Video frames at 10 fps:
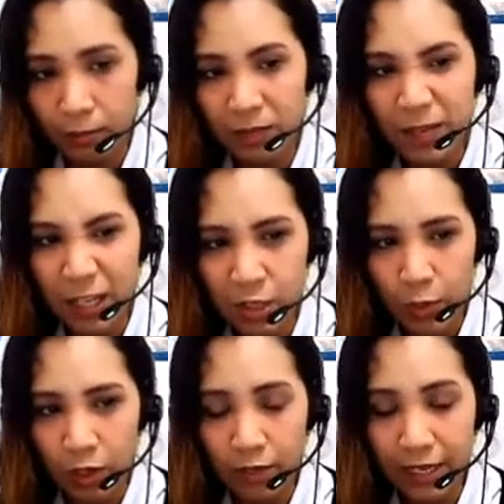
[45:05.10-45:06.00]
because
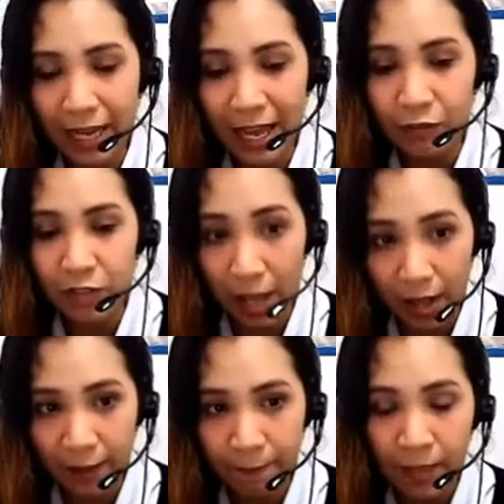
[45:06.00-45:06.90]
we are running out of
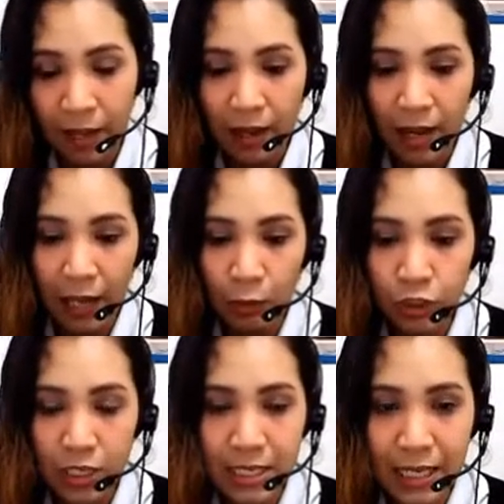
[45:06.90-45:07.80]
time, I will
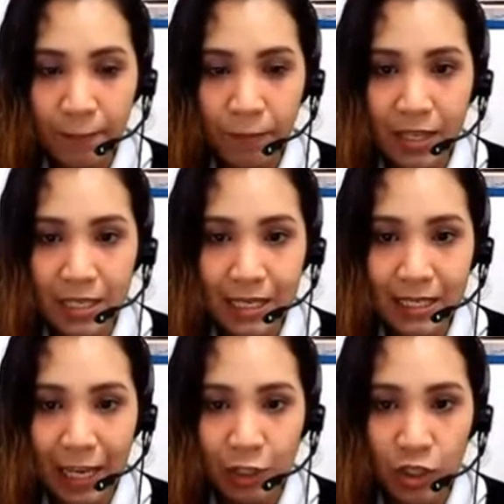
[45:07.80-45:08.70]
just skip this
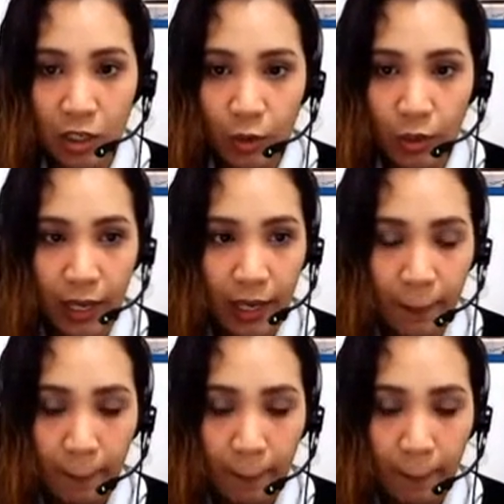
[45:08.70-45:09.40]
dictation. Okay.